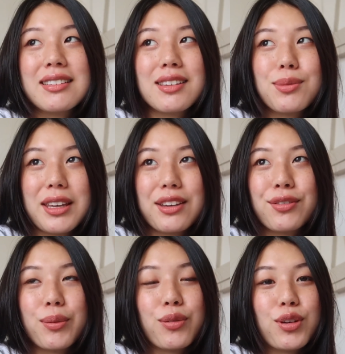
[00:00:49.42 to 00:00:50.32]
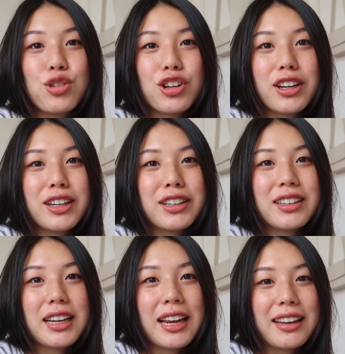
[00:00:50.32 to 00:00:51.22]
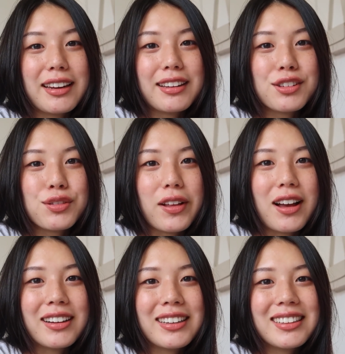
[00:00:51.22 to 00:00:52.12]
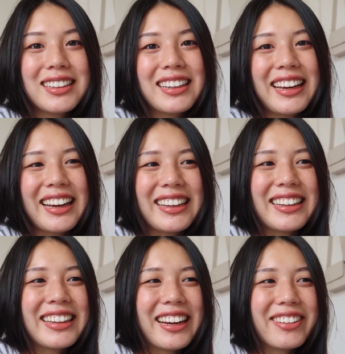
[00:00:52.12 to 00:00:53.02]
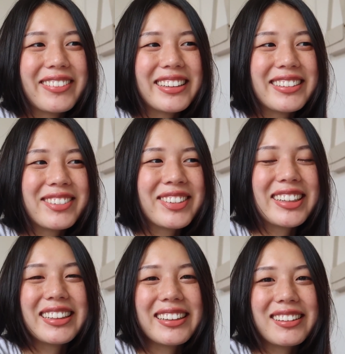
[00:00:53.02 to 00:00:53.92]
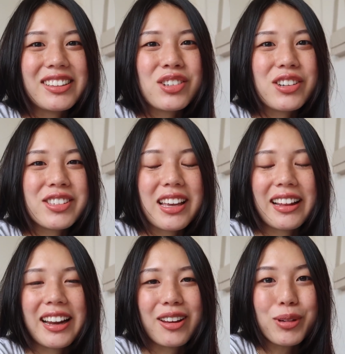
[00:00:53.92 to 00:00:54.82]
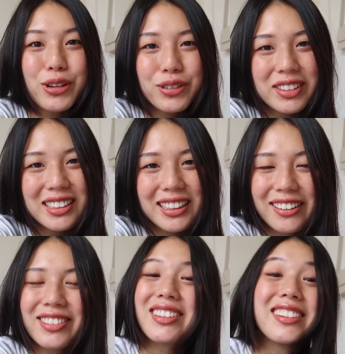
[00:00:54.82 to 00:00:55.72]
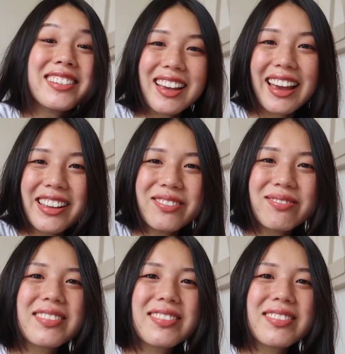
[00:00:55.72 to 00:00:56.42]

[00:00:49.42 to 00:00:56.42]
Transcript: this is me from the future editing this vlog, and I kind of wanted to put a little intro saying that I moved, and also to say